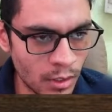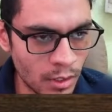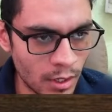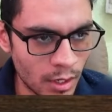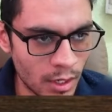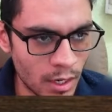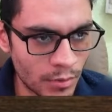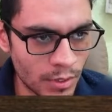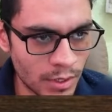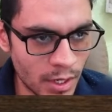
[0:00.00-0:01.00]
and now
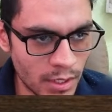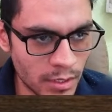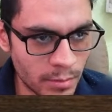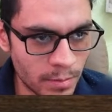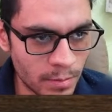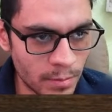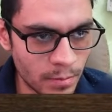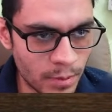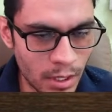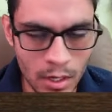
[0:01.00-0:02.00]
this has
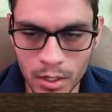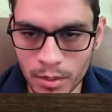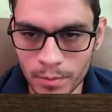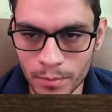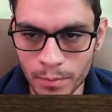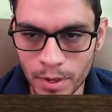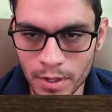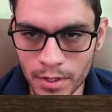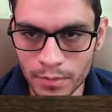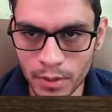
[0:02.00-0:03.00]
become very
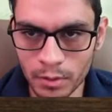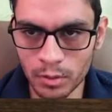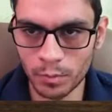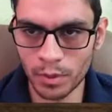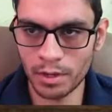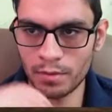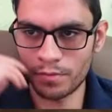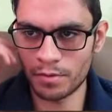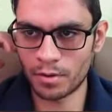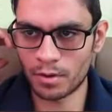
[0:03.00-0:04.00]
difficult to play
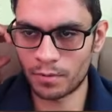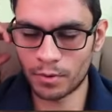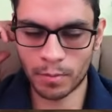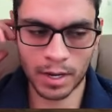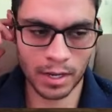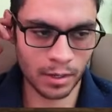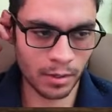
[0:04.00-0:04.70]
for black.